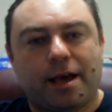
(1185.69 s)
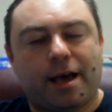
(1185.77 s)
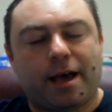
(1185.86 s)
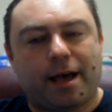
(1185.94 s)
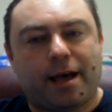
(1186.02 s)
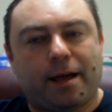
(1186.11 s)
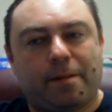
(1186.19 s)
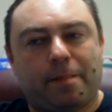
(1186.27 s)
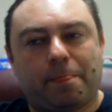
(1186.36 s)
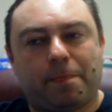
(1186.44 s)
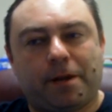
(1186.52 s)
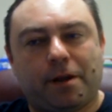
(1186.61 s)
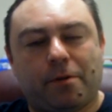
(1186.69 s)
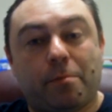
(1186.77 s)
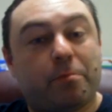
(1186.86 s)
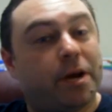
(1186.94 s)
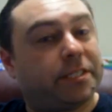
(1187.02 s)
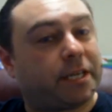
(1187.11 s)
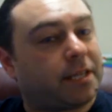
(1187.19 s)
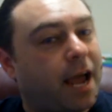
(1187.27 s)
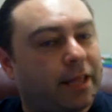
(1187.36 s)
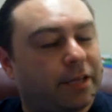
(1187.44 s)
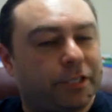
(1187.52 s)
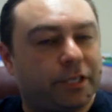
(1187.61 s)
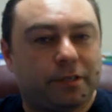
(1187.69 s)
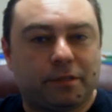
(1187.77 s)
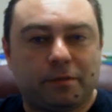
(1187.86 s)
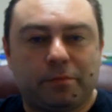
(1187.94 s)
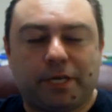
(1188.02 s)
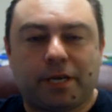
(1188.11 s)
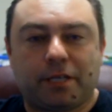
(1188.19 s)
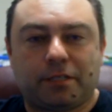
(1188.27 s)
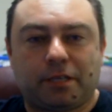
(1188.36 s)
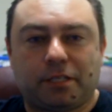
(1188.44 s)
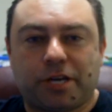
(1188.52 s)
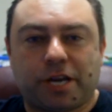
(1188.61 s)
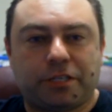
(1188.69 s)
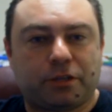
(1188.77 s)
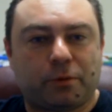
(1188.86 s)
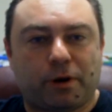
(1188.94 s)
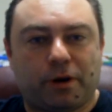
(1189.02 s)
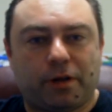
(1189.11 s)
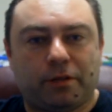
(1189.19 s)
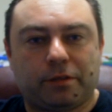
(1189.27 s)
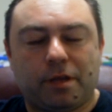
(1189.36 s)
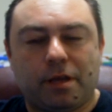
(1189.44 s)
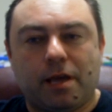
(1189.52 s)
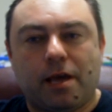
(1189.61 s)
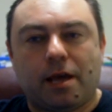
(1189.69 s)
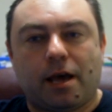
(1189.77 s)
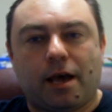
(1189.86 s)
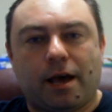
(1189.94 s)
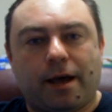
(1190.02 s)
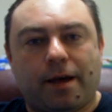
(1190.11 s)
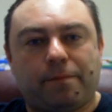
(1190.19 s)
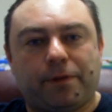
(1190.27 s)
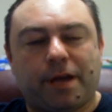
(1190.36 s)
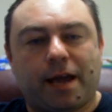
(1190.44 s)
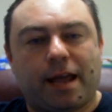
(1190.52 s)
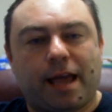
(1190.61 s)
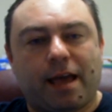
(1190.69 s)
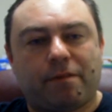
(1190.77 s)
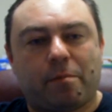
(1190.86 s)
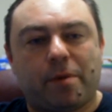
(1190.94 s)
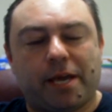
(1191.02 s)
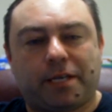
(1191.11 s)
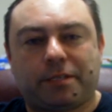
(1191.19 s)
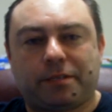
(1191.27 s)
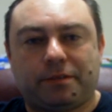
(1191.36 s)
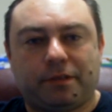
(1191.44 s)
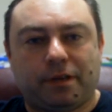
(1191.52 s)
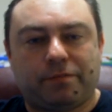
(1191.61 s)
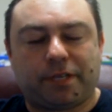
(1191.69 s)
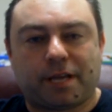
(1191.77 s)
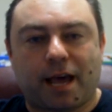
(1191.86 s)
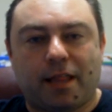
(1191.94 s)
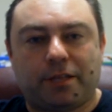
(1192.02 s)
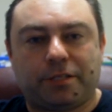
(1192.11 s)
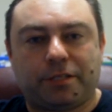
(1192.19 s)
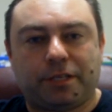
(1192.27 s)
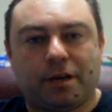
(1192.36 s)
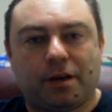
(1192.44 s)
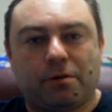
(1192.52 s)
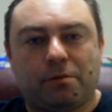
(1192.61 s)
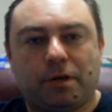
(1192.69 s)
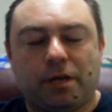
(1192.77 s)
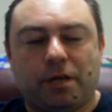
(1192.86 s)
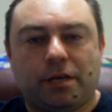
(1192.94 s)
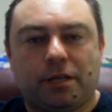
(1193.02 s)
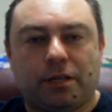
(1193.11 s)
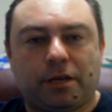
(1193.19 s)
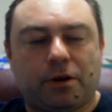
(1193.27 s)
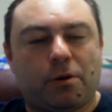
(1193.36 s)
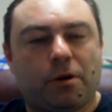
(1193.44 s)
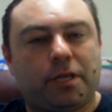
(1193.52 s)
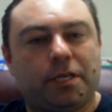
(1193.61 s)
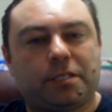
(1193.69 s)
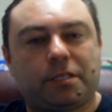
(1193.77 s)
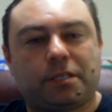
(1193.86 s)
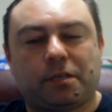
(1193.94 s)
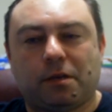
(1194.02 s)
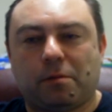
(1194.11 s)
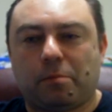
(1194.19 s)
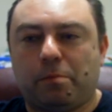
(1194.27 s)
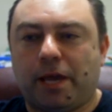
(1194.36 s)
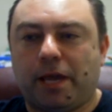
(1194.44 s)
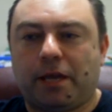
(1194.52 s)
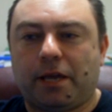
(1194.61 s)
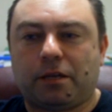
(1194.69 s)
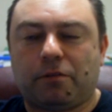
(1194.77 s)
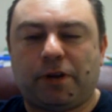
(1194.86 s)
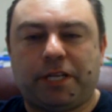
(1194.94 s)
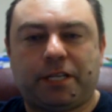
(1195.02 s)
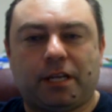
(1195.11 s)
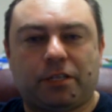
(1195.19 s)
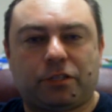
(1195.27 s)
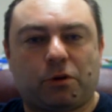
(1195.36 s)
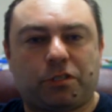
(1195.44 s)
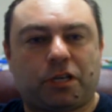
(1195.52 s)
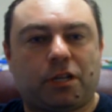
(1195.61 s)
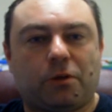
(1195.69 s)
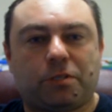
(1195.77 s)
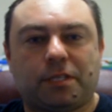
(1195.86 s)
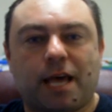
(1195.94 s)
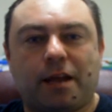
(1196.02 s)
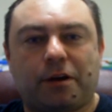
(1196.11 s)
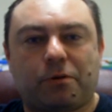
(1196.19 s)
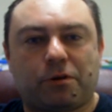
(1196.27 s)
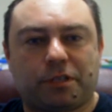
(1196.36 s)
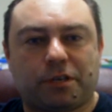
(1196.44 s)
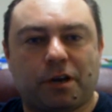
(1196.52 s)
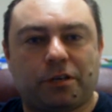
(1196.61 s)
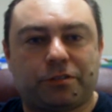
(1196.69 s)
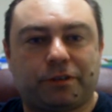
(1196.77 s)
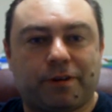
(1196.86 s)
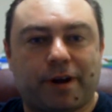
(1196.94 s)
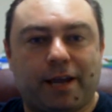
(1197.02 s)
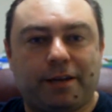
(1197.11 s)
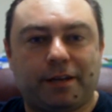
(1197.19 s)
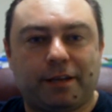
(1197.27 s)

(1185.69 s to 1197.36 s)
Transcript: You know, embrace technology because it's changing the world. You got to have a mix of technology, you know, look at all these big retail stores are closing down across the country, right?